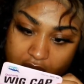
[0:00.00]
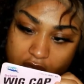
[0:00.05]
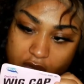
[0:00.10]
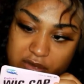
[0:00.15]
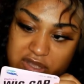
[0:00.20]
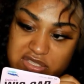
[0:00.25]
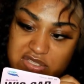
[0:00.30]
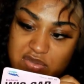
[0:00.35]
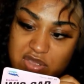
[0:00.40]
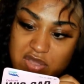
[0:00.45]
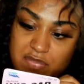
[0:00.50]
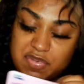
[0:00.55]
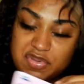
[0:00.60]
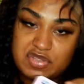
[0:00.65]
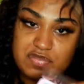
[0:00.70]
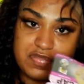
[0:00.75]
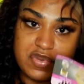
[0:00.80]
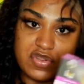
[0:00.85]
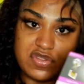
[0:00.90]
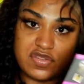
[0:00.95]
Wait, so I
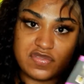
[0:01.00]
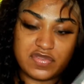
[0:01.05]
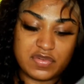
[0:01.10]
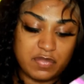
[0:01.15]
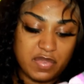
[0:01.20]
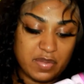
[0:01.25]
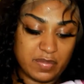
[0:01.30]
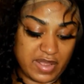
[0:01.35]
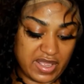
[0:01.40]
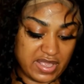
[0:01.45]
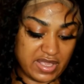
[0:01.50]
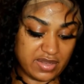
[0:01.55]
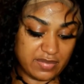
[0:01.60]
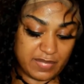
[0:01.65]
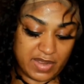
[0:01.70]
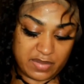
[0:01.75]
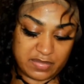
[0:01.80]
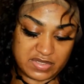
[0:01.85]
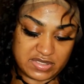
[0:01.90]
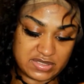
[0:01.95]
put both of them on my head
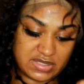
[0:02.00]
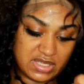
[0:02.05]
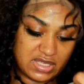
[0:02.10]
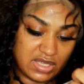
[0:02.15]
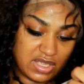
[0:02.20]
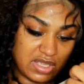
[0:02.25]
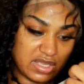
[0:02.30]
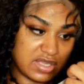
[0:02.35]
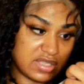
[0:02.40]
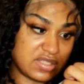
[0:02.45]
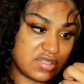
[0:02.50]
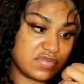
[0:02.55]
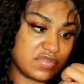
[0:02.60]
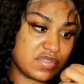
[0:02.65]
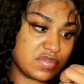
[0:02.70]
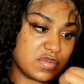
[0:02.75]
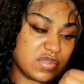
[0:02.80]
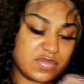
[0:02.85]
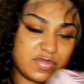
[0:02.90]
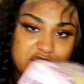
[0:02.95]
by mistake, I guess, if
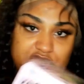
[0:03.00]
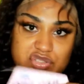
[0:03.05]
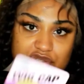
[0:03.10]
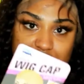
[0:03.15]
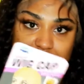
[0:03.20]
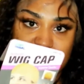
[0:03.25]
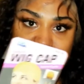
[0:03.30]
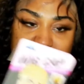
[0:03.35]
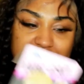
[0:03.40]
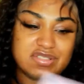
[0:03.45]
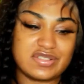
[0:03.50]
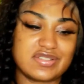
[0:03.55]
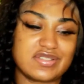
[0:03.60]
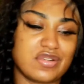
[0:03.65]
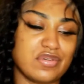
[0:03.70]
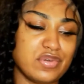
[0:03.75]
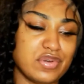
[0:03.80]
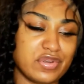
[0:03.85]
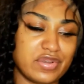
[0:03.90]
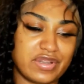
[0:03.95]
it's supposed to be 2 pieces.
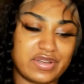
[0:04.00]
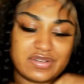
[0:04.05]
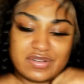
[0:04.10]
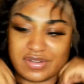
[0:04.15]
Hold on.